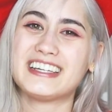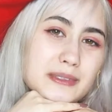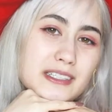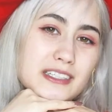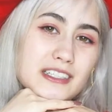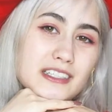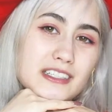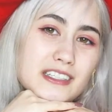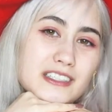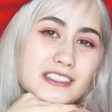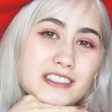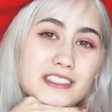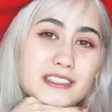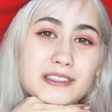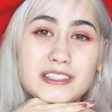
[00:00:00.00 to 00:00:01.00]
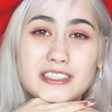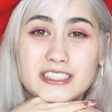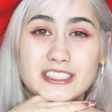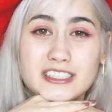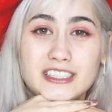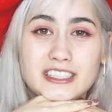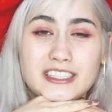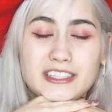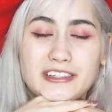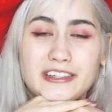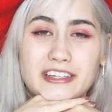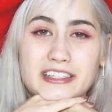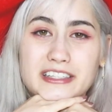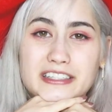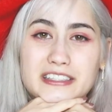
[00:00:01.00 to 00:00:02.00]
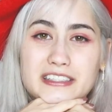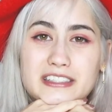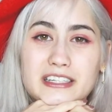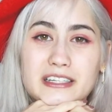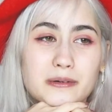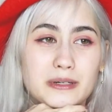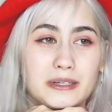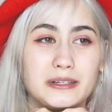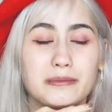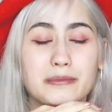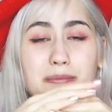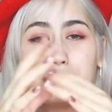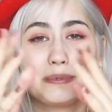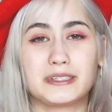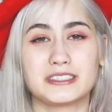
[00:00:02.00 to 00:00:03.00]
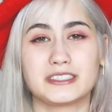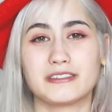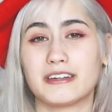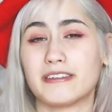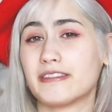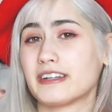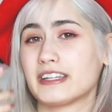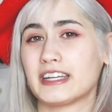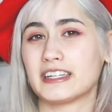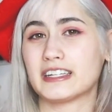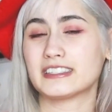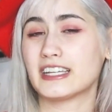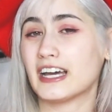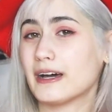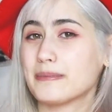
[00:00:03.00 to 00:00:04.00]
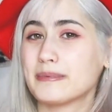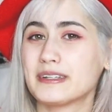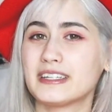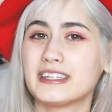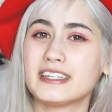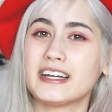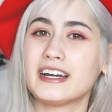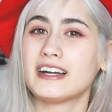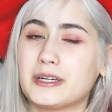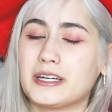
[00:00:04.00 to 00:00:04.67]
But also this year is, well, because of everything that's happening.